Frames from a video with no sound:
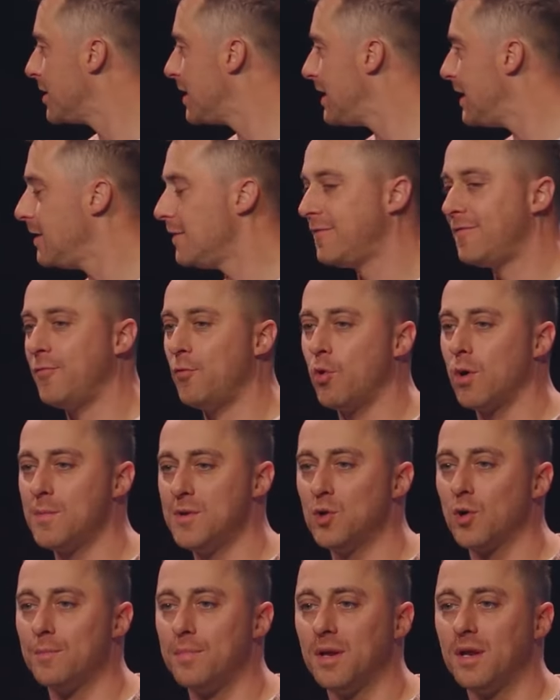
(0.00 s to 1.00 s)
is going to
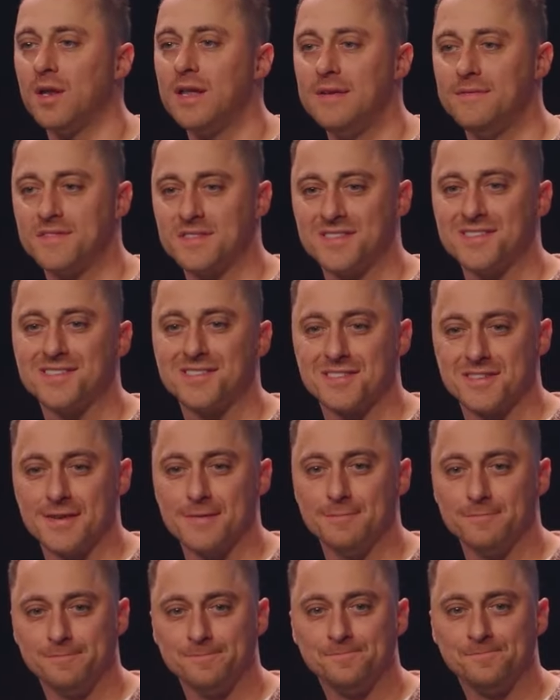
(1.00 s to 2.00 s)
inform your belief
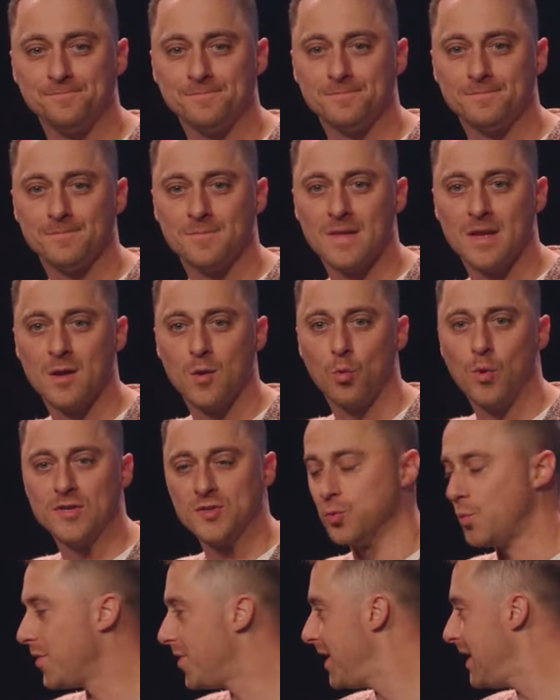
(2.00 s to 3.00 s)
system,
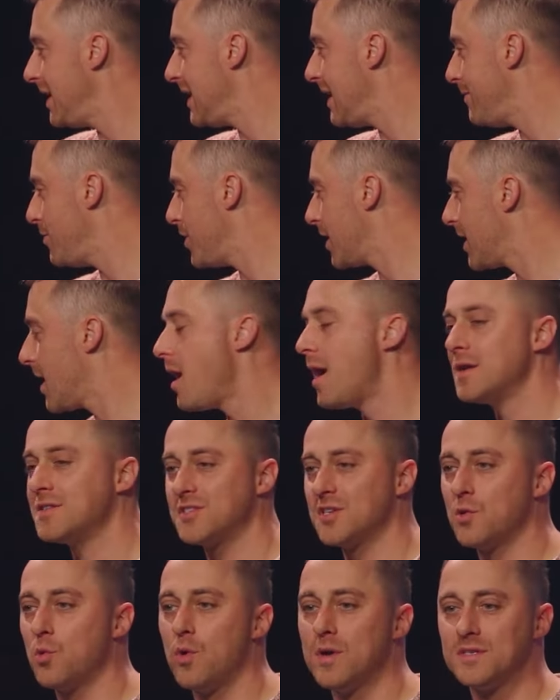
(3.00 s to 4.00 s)
which will then give you the
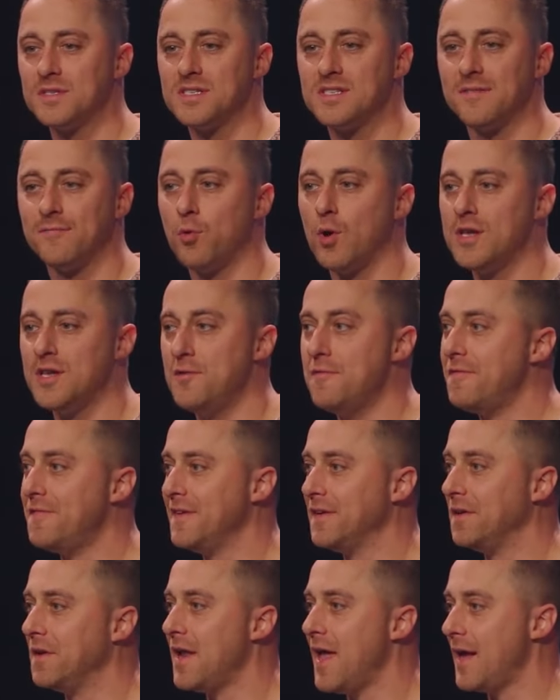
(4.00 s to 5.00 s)
consequences of what you
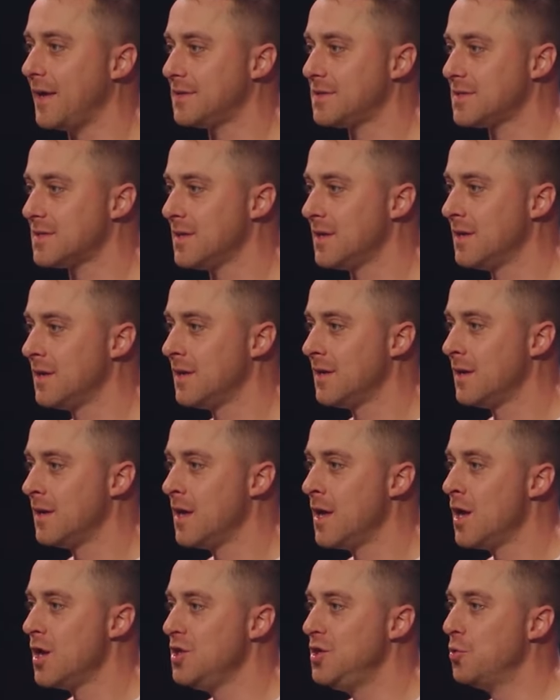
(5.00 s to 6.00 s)
feel next.
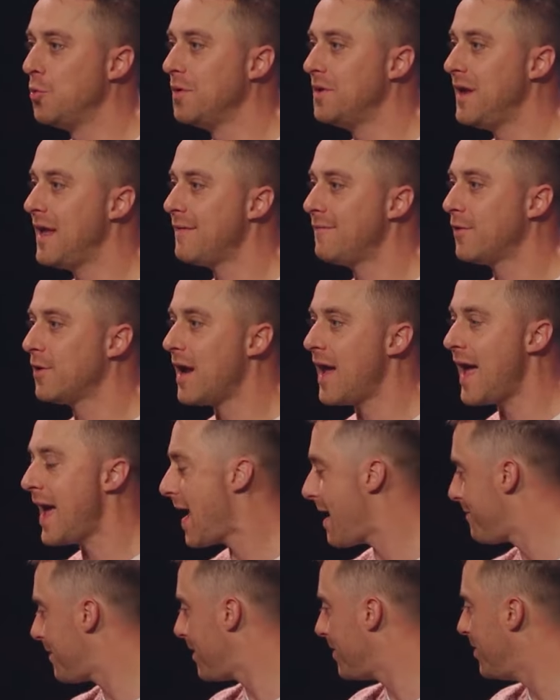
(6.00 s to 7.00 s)
You will never
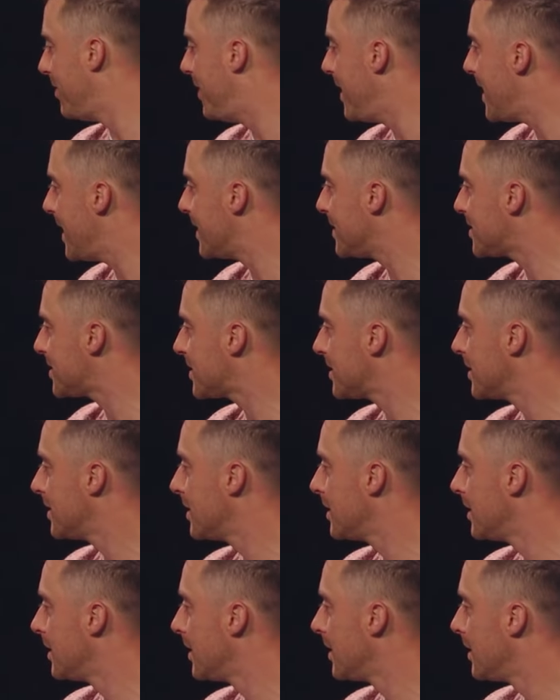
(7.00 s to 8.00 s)
have this
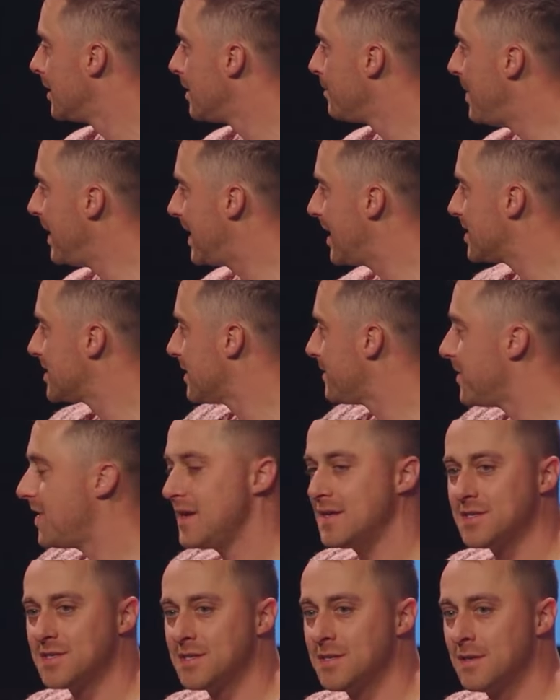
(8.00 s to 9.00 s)
because of
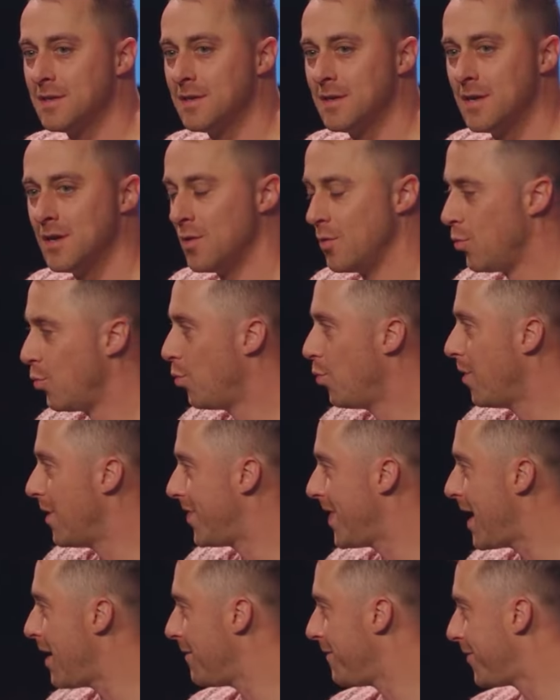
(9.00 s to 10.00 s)
this
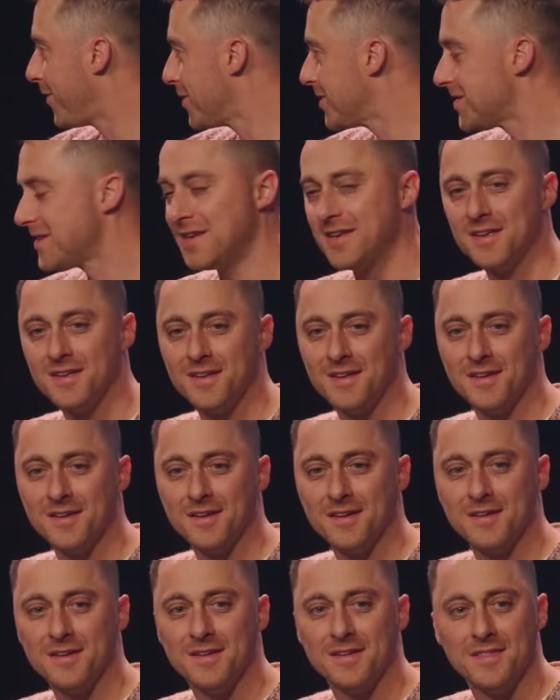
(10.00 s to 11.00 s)
without first
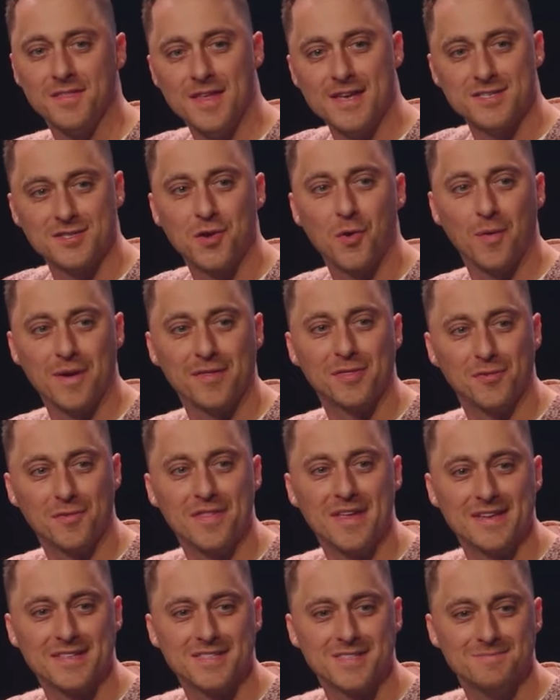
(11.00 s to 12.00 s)
this going
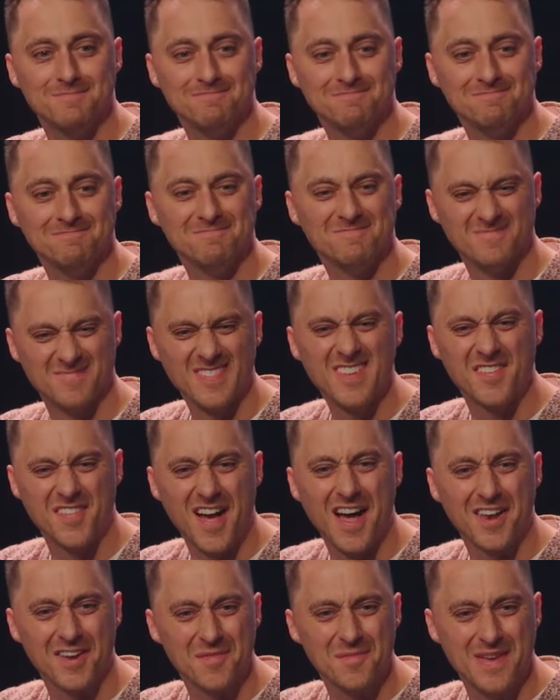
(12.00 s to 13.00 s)
through this. You
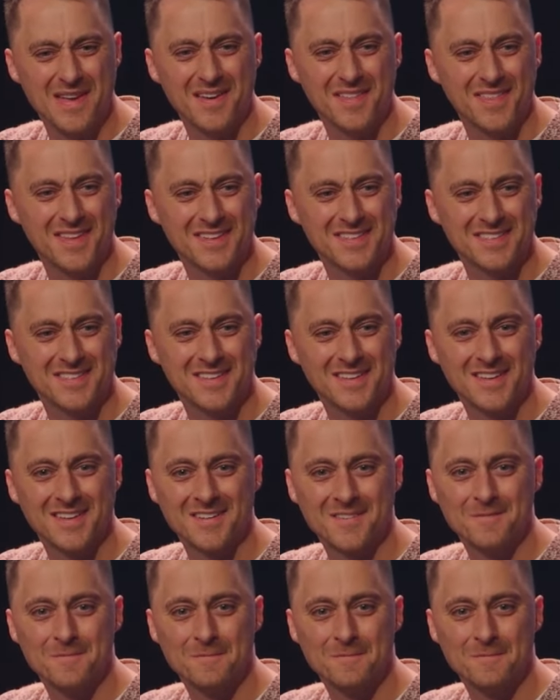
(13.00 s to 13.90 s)
follow me on this?